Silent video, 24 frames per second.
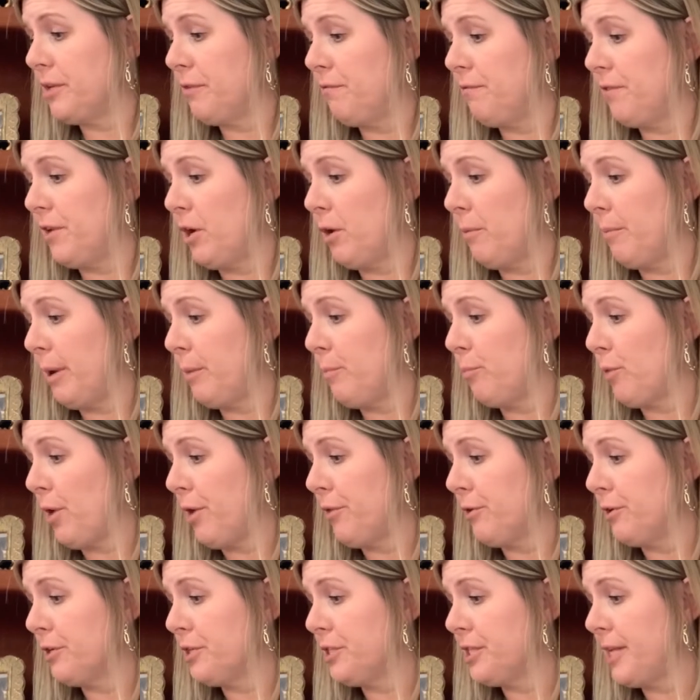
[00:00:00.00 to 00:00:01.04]
fear, my
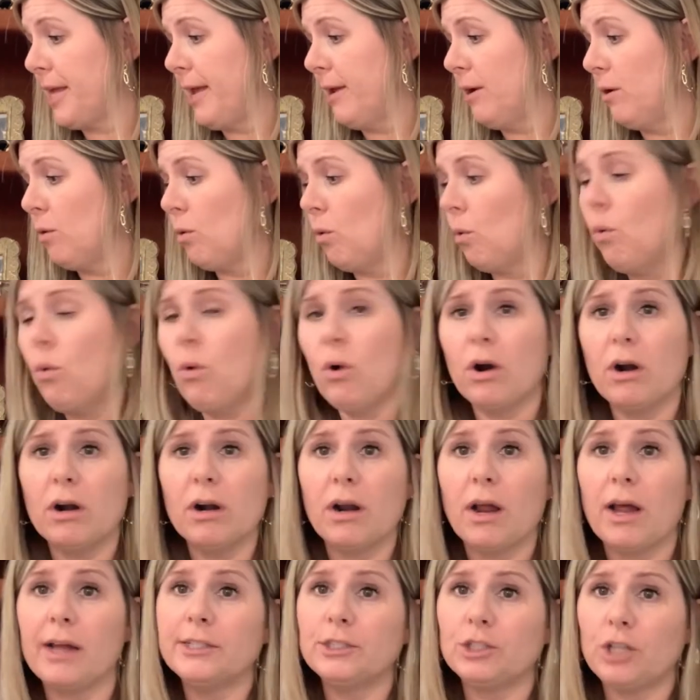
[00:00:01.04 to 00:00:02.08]
brother said, or
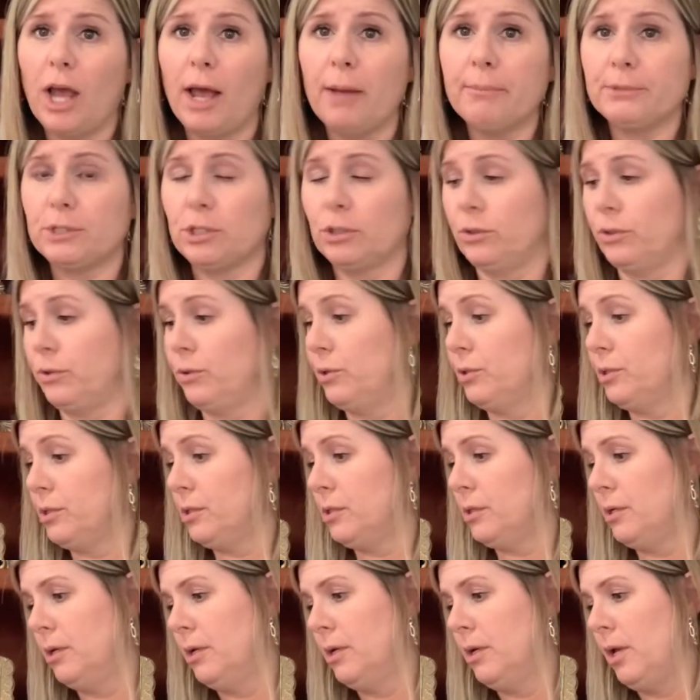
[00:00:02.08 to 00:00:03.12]
a job to lose.
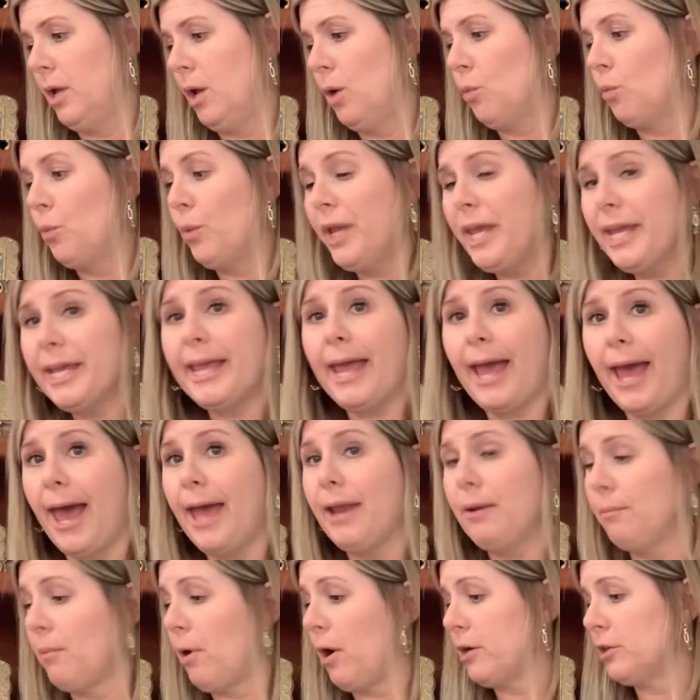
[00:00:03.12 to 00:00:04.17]
We can
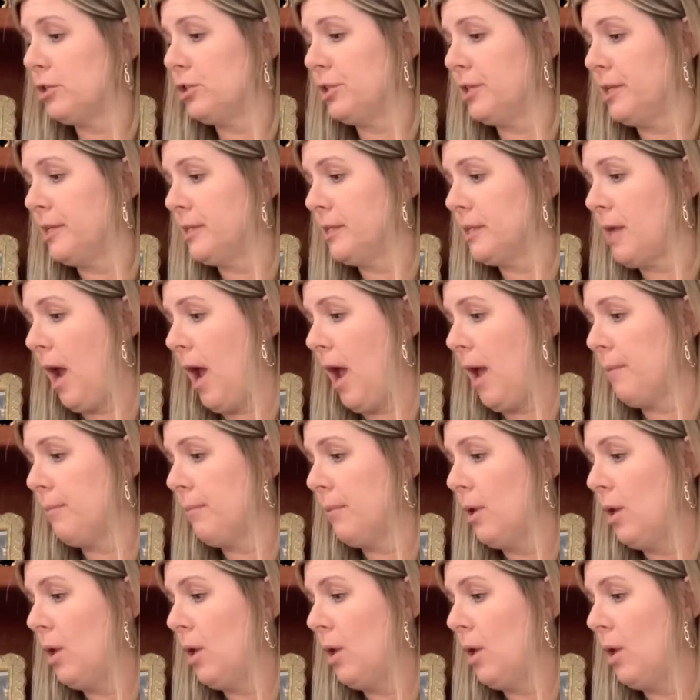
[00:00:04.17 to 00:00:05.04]
march this time.